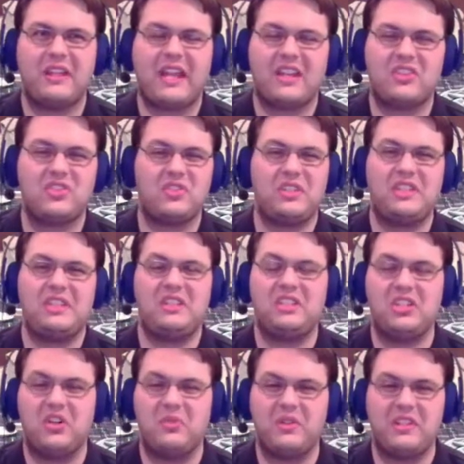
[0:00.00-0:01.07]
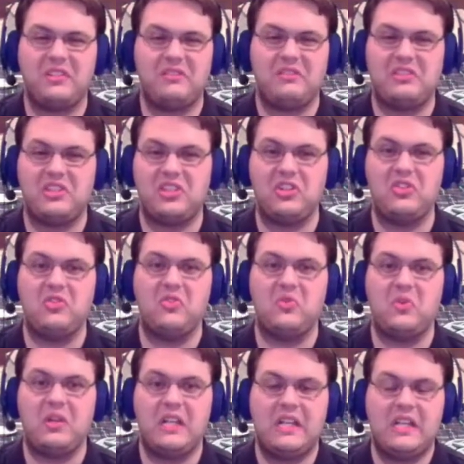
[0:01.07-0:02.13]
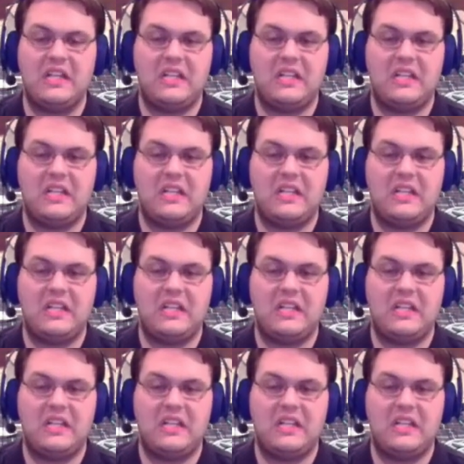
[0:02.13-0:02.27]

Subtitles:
actually go and do